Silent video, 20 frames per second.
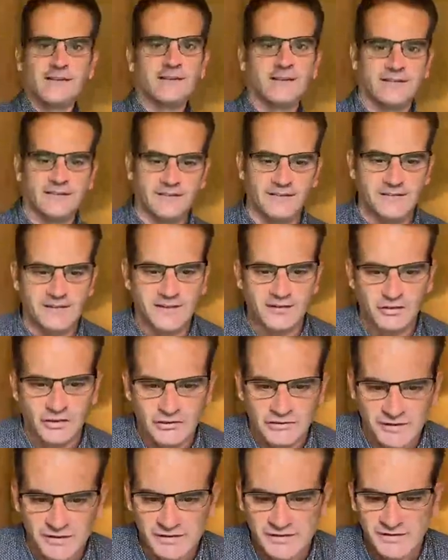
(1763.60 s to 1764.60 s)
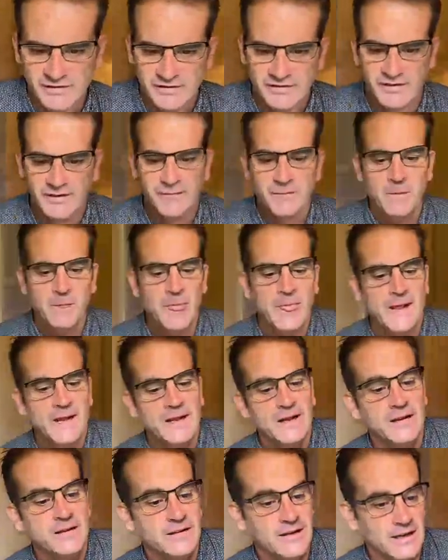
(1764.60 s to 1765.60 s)
Does he see tourists
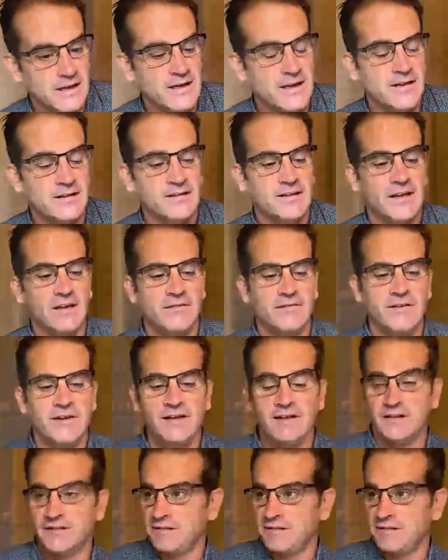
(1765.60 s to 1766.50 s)
taking selfie?